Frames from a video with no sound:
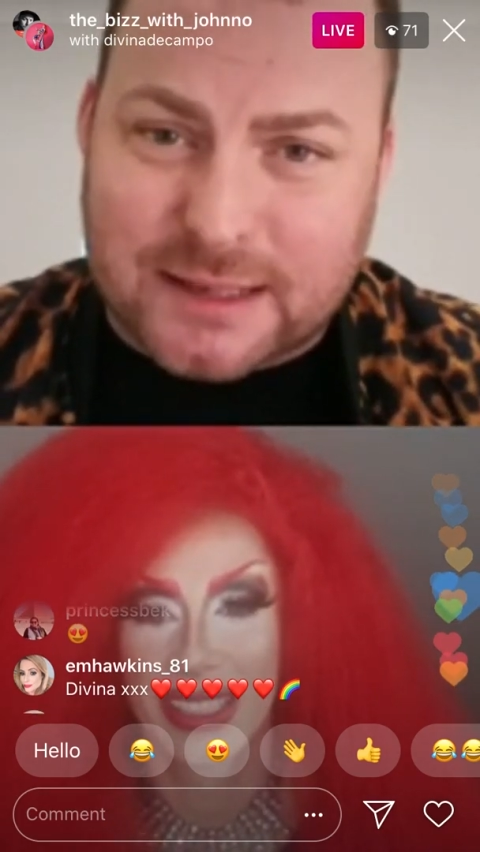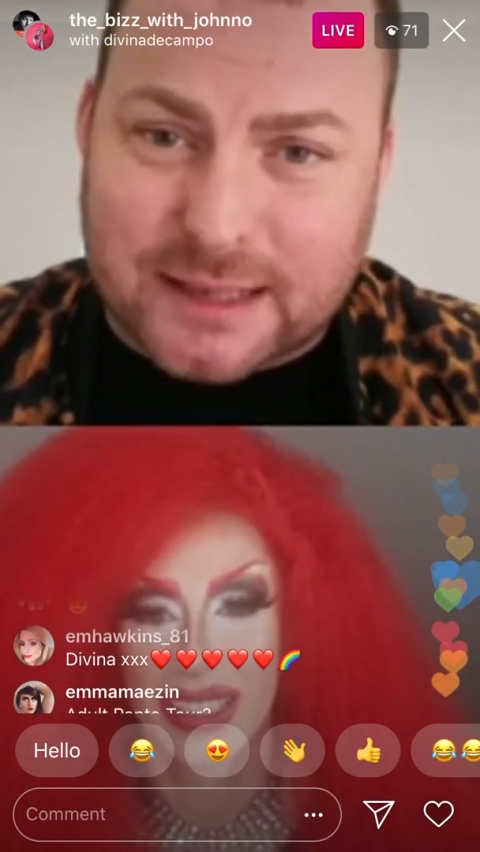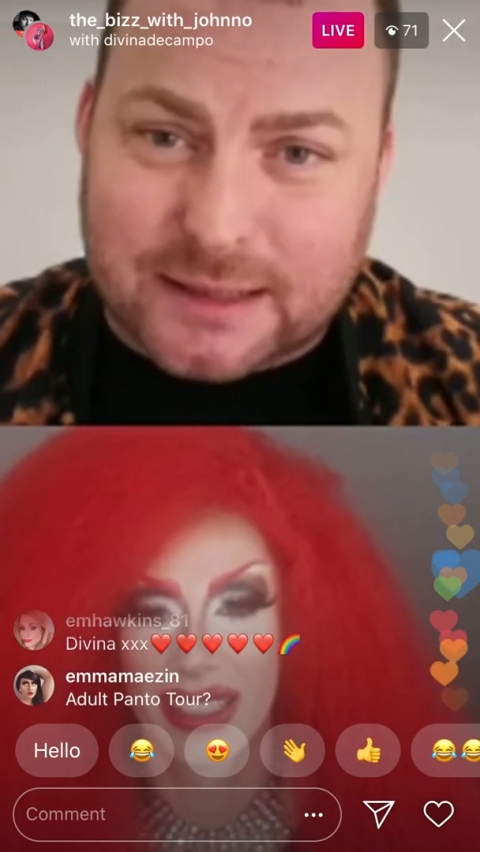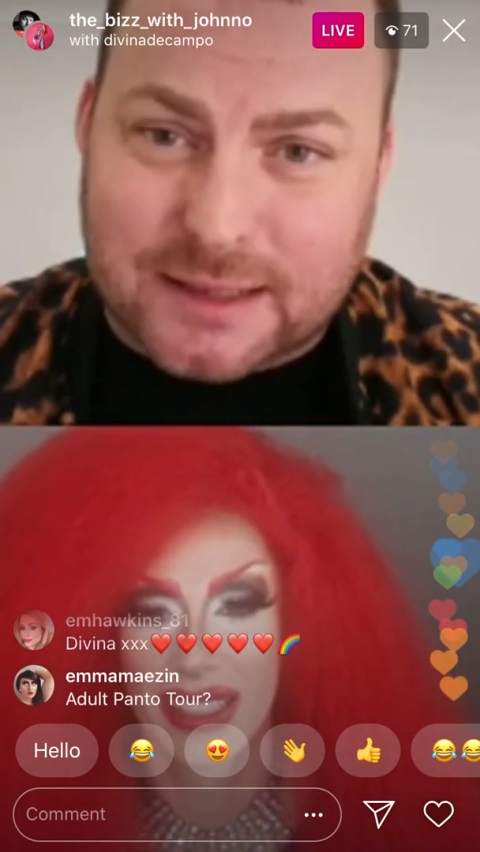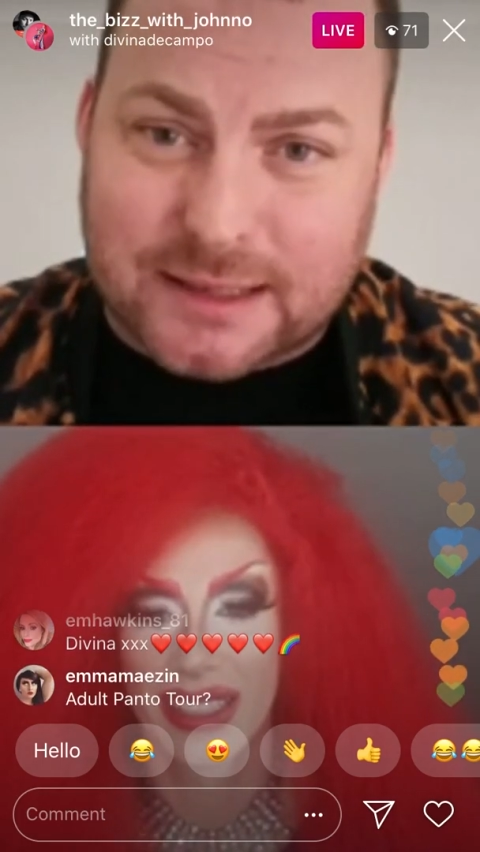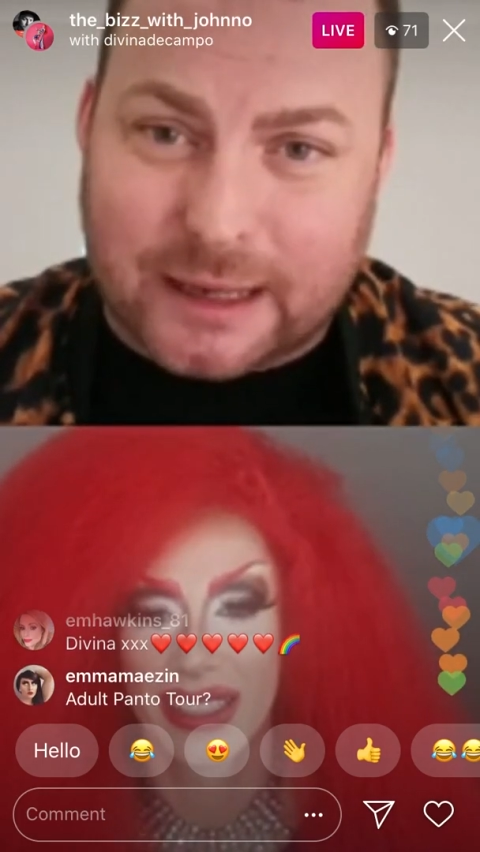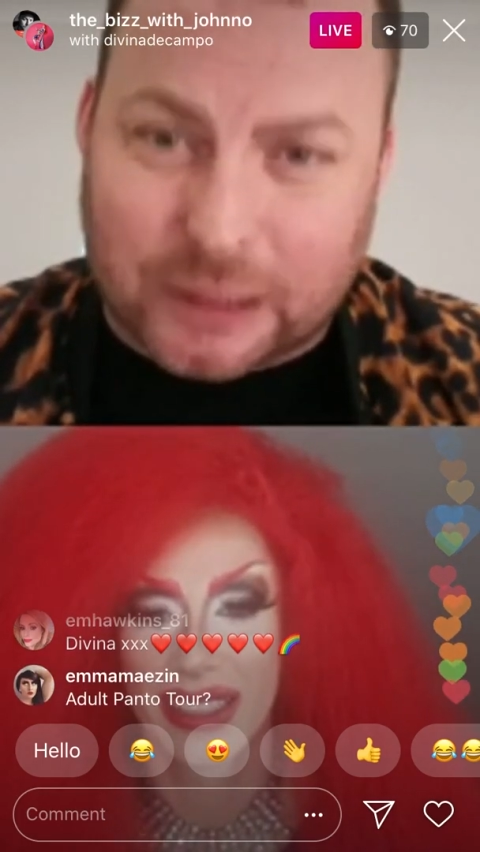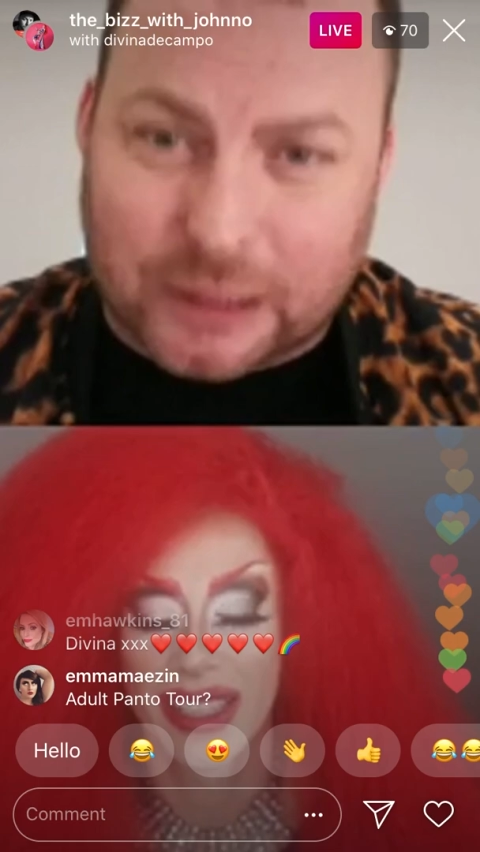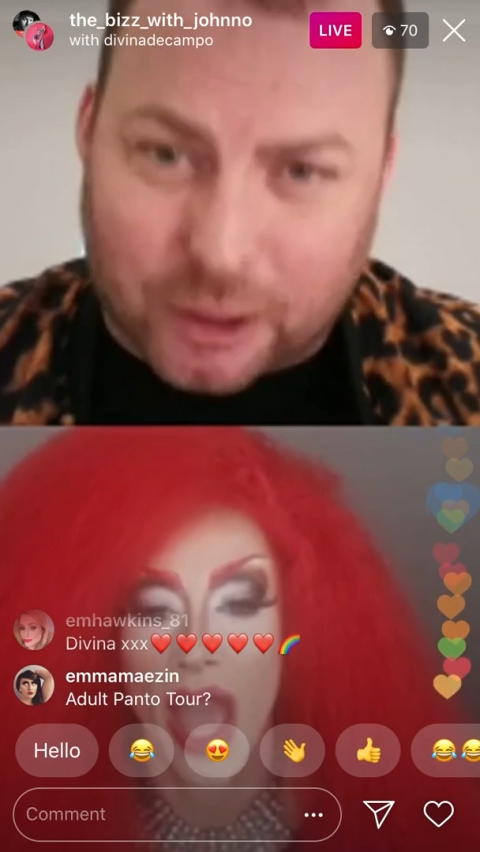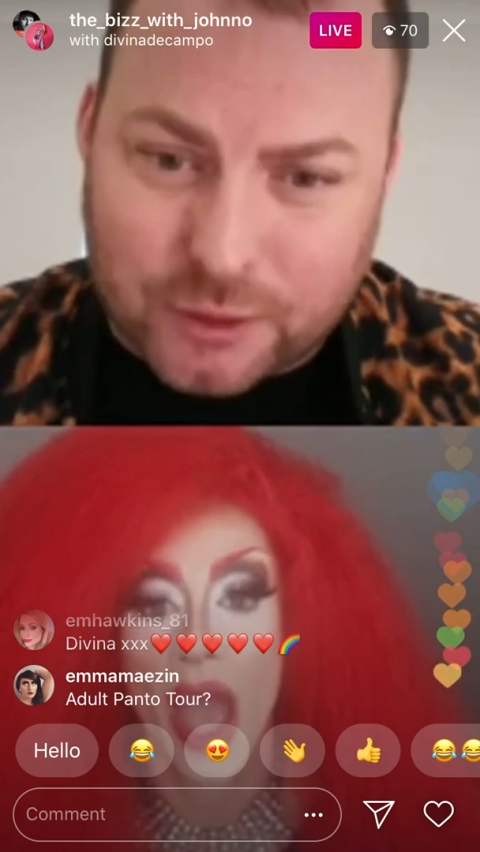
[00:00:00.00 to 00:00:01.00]
He said to say
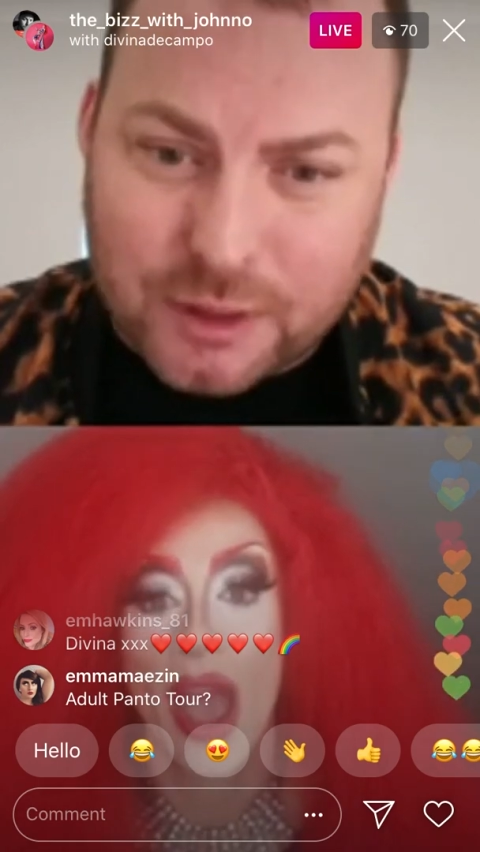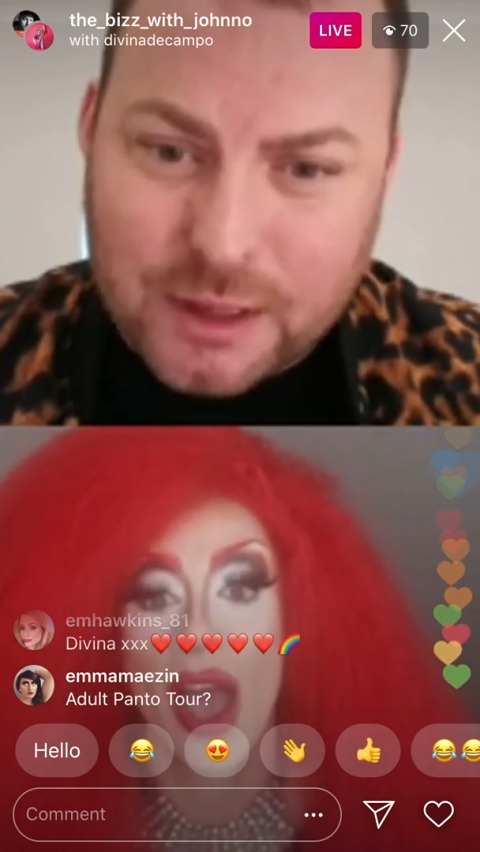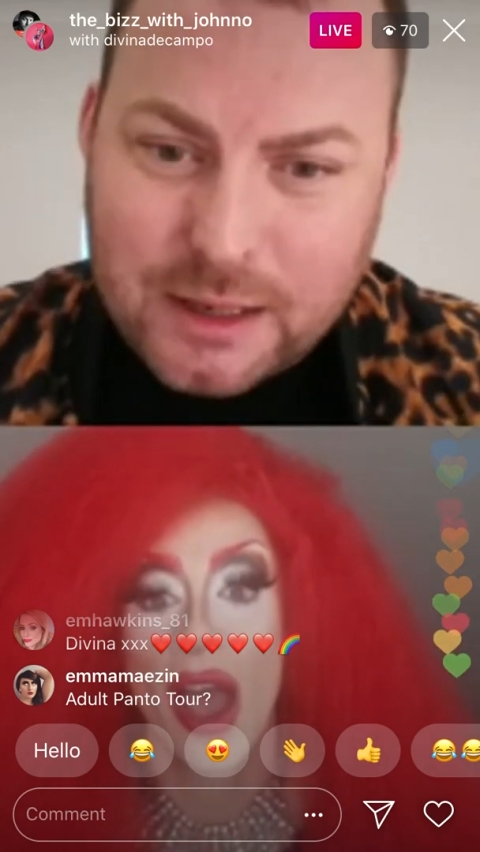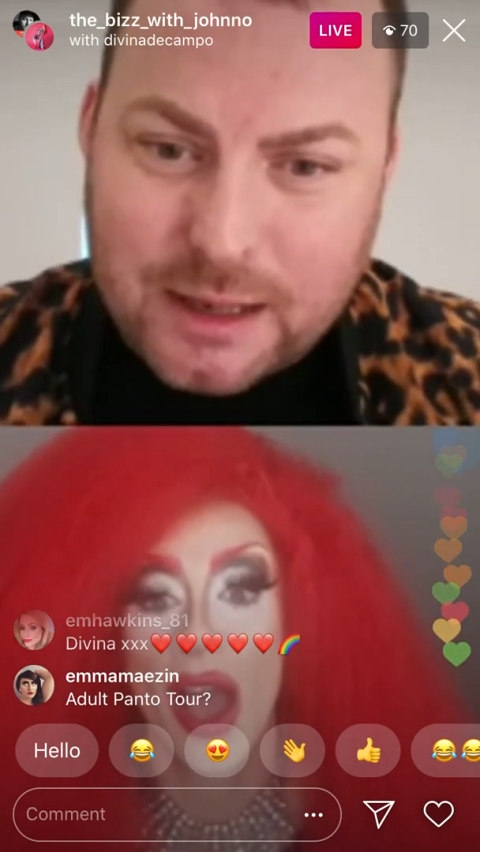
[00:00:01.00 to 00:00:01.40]
hello.